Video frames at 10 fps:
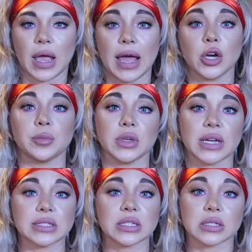I hope you
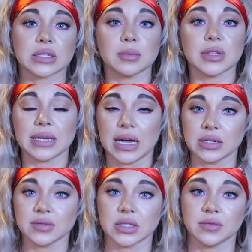guys took something out
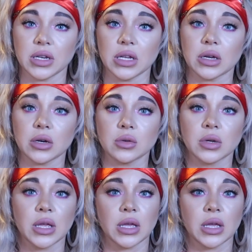of this video.